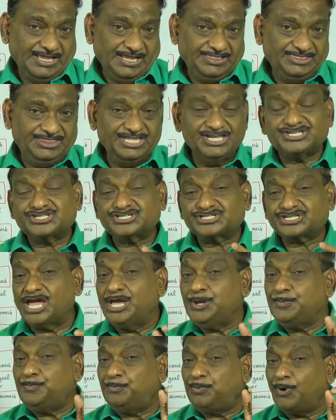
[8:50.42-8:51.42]
This
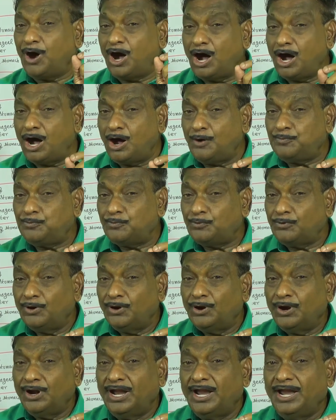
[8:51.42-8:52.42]
type of
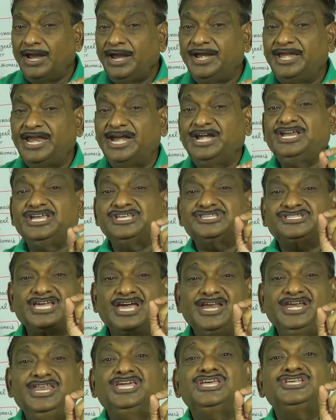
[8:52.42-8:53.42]

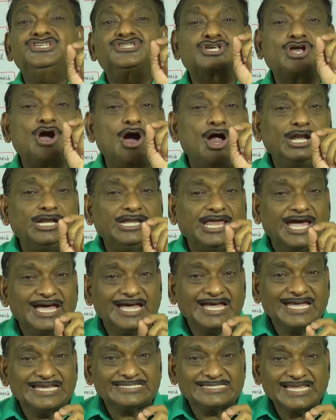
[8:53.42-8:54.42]
dentition is called
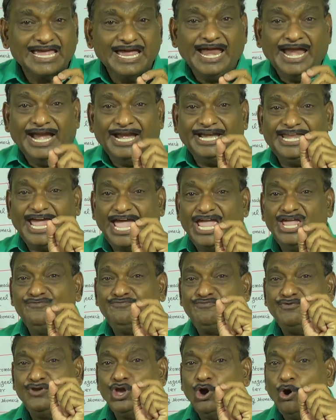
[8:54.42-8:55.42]
as
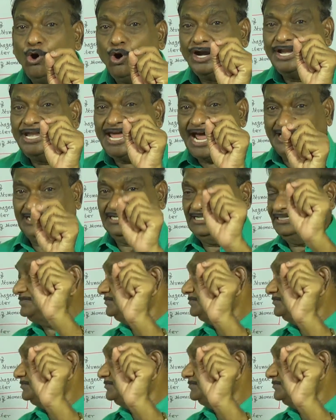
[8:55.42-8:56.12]
diphyodont.